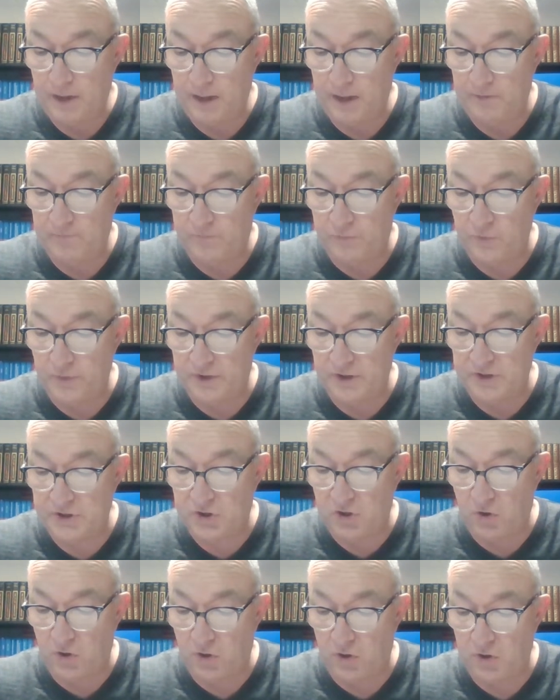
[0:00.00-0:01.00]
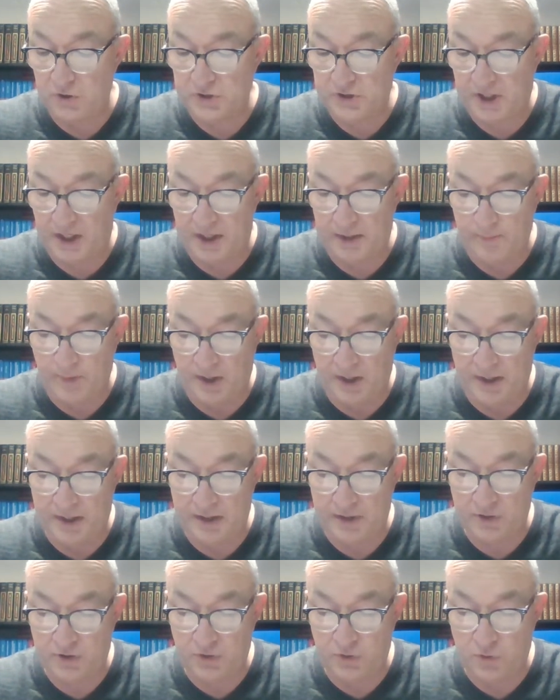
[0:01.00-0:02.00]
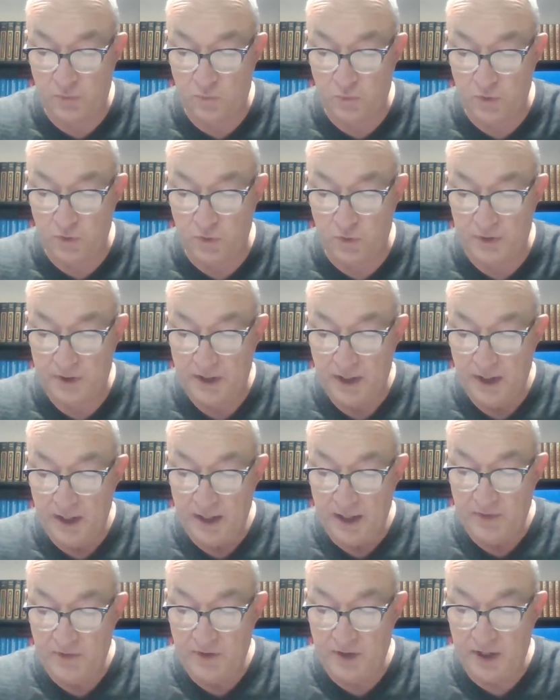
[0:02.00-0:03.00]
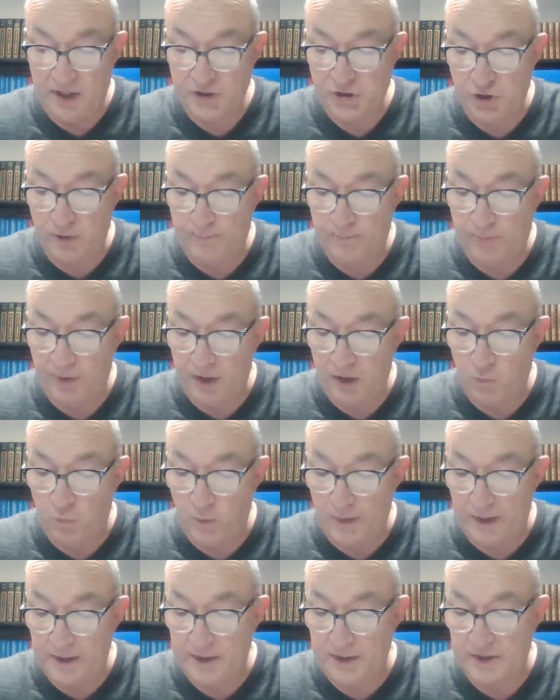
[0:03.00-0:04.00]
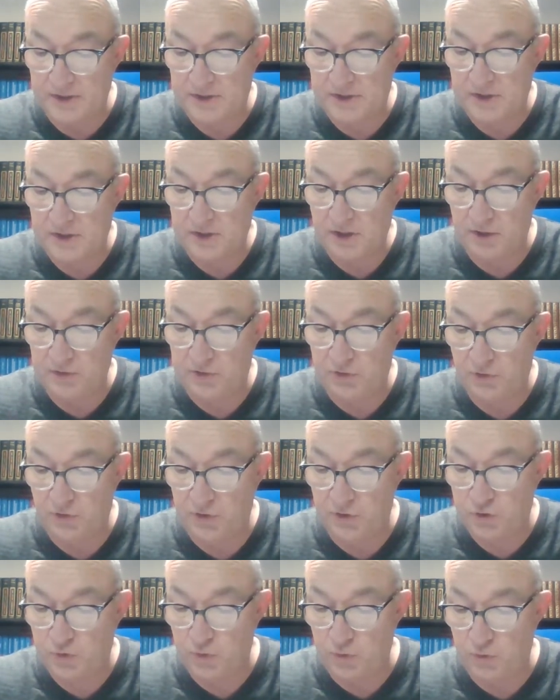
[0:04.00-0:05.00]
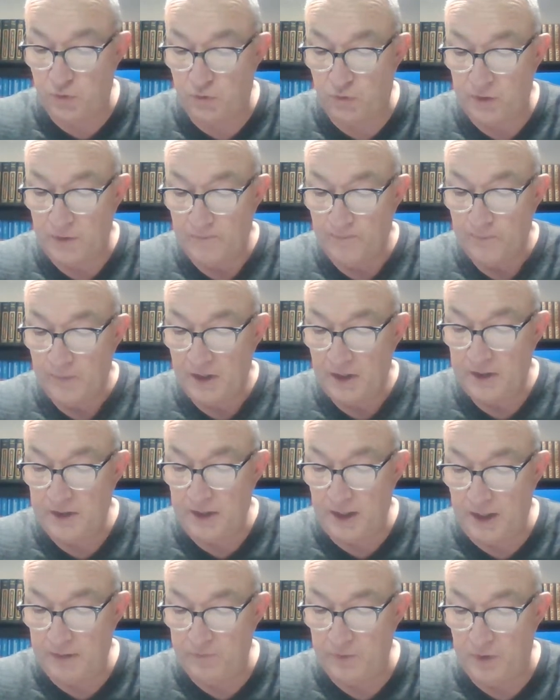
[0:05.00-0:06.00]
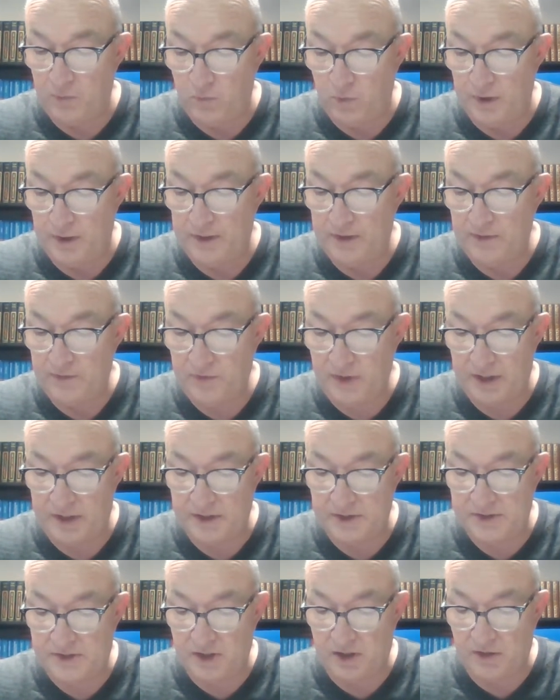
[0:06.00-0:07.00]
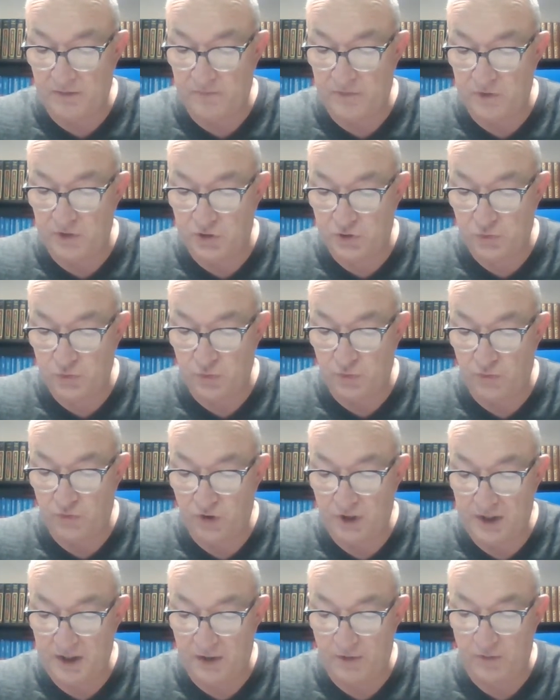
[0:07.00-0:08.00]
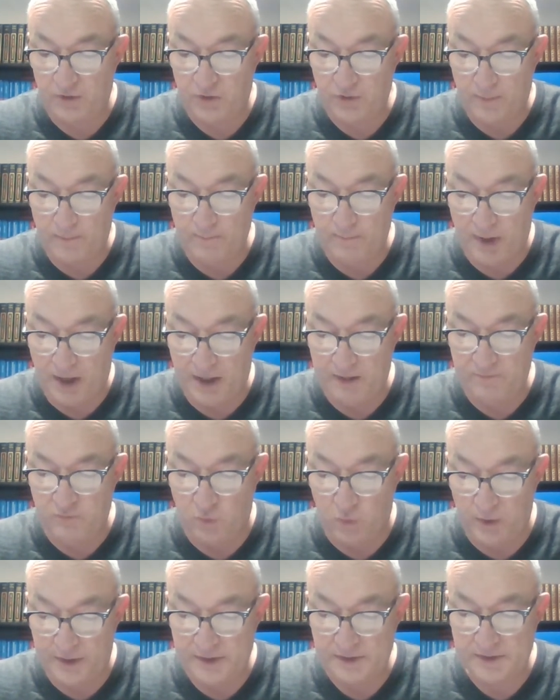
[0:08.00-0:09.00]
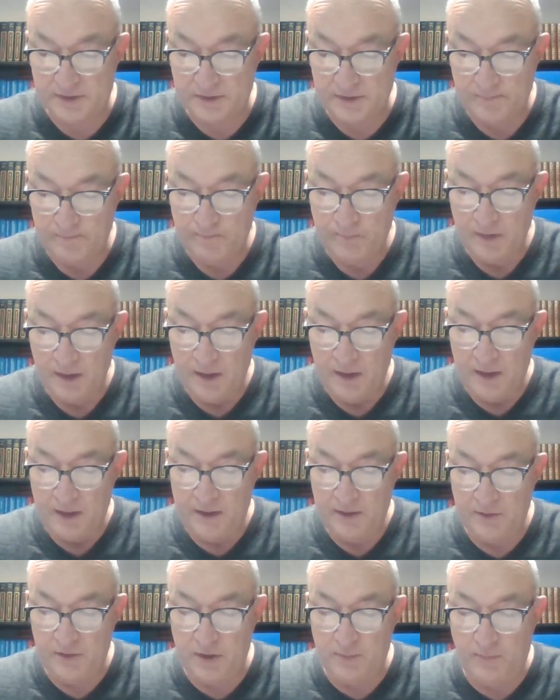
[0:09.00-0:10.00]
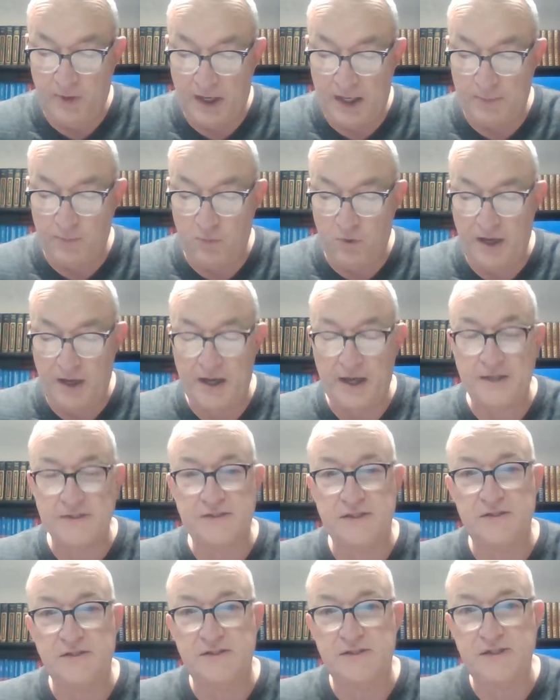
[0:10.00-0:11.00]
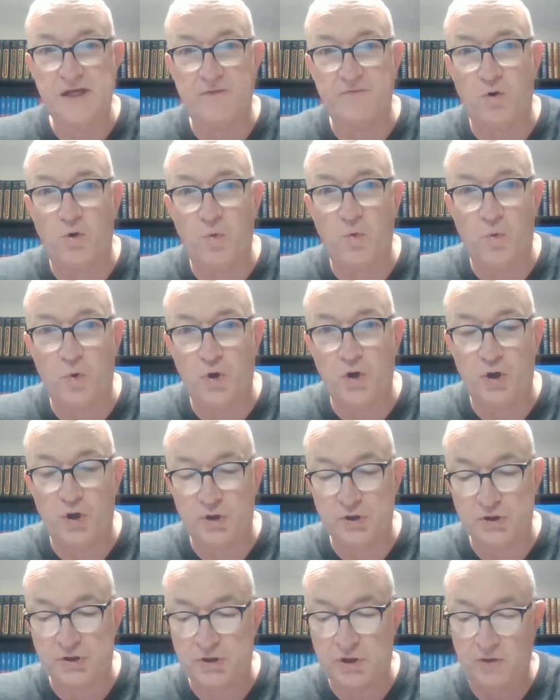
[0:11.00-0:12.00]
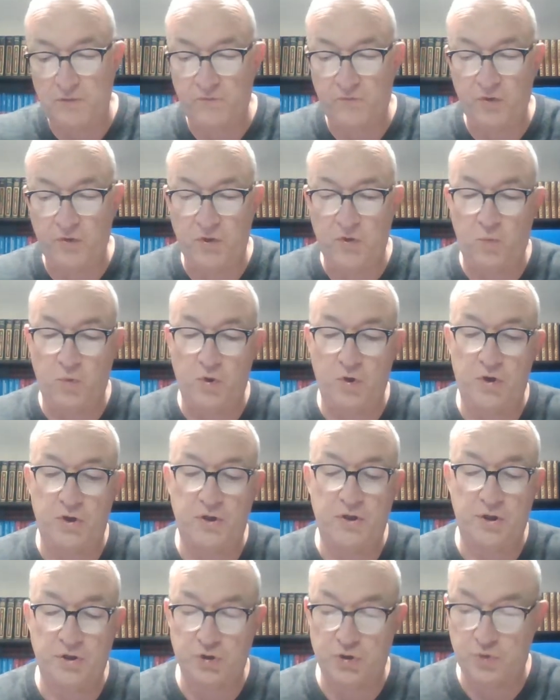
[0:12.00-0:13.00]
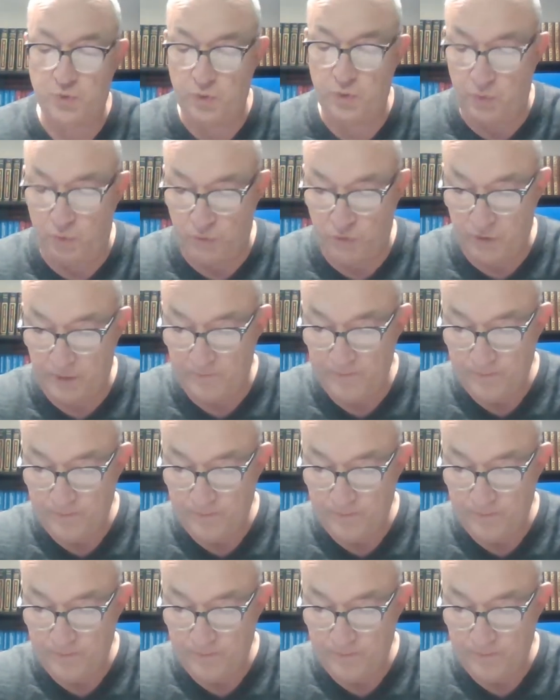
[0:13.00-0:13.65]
and for this cause came I into the world, that I should bear witness unto the truth, and everyone that is of the truth heareth my voice. You know, the Bible has several words for the word truth.